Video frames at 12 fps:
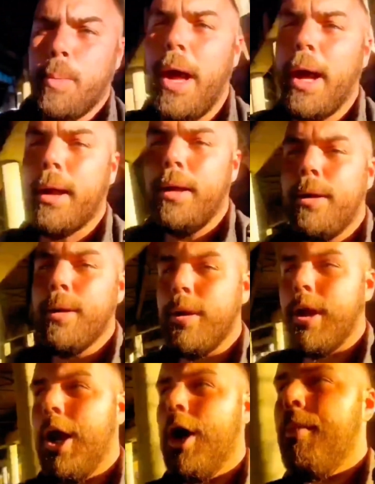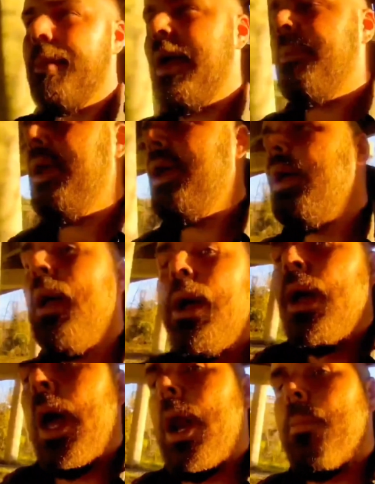back. Maybe
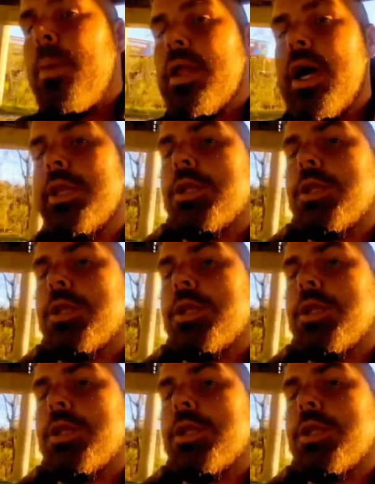it'll be like